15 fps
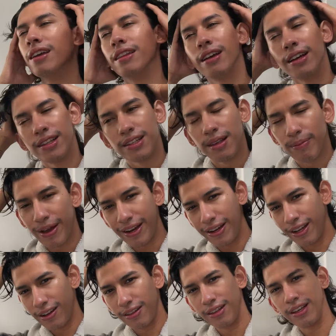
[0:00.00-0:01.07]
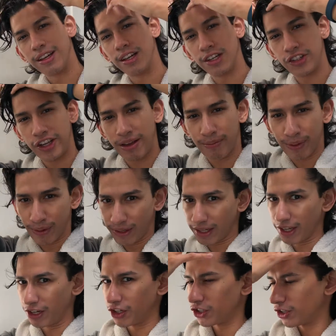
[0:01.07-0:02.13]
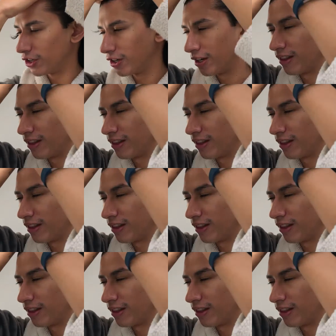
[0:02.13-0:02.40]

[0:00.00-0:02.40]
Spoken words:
think it's depending on the shampoo and conditioner